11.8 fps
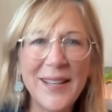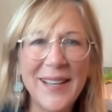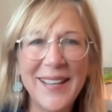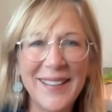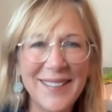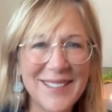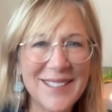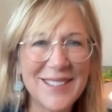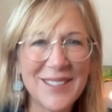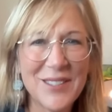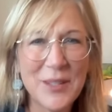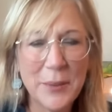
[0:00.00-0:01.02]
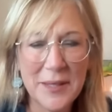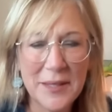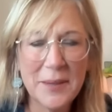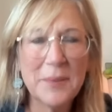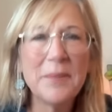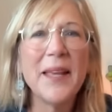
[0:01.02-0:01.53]
hi, this is Artsy
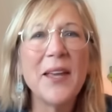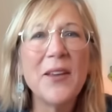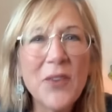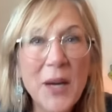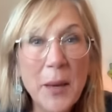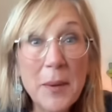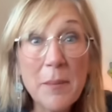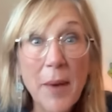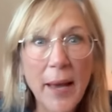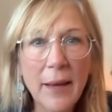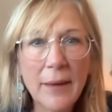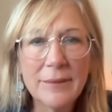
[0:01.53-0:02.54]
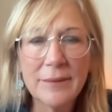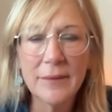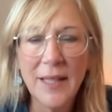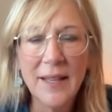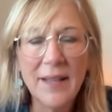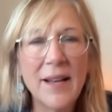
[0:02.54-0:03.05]
Wisdom. Thank you for coming by.
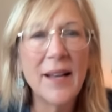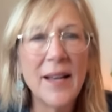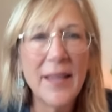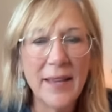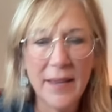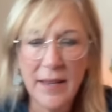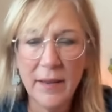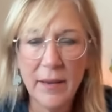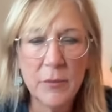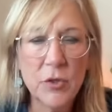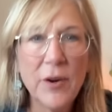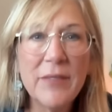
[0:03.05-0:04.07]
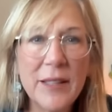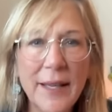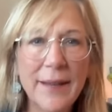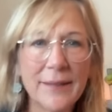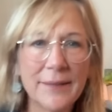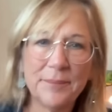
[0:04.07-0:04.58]
I am
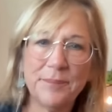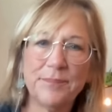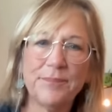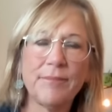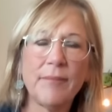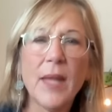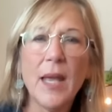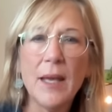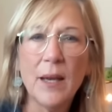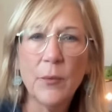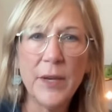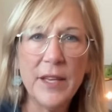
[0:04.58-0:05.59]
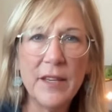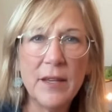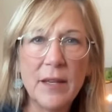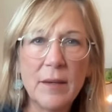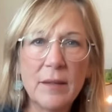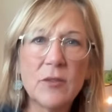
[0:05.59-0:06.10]
traveling.
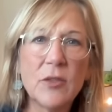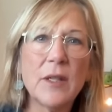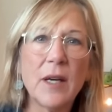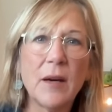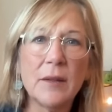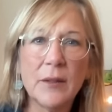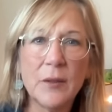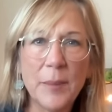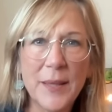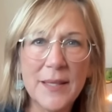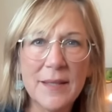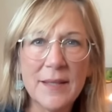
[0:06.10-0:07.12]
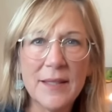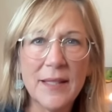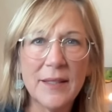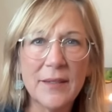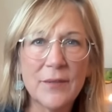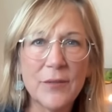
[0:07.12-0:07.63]
We took our little buttons
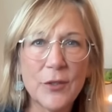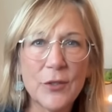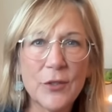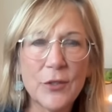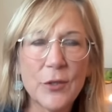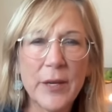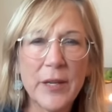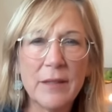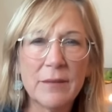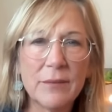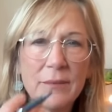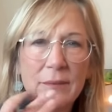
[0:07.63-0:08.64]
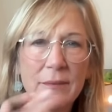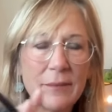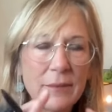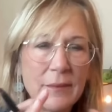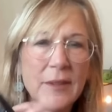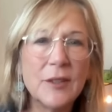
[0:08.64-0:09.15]
in for surgery,
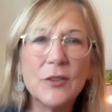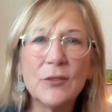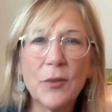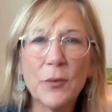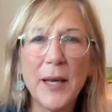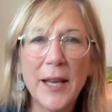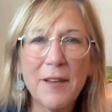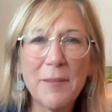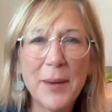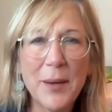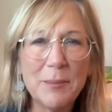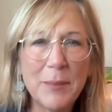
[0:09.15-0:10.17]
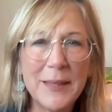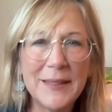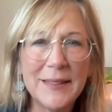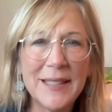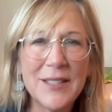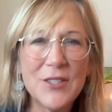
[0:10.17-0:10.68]
little 3.5 pound
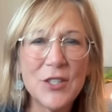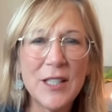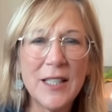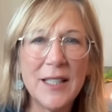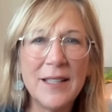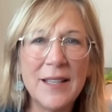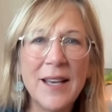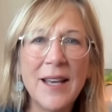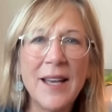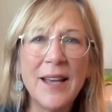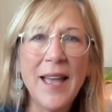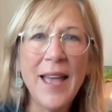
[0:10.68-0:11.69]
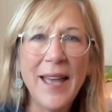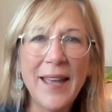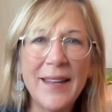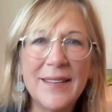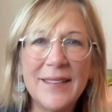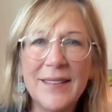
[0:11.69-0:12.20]
buttons, and she
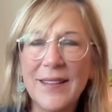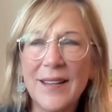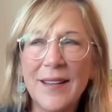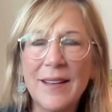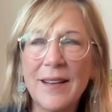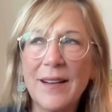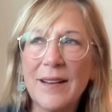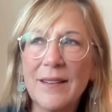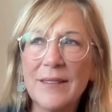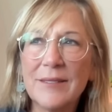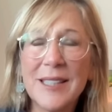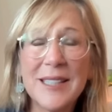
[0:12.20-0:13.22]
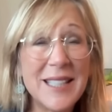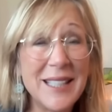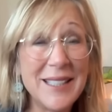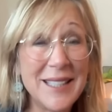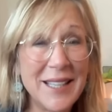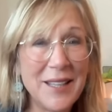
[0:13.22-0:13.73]
had
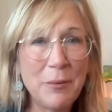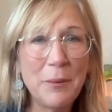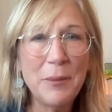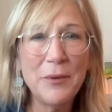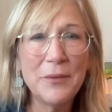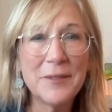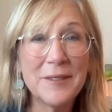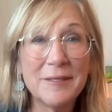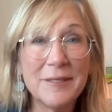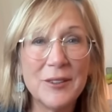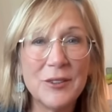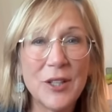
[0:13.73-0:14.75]
16 teeth removed, little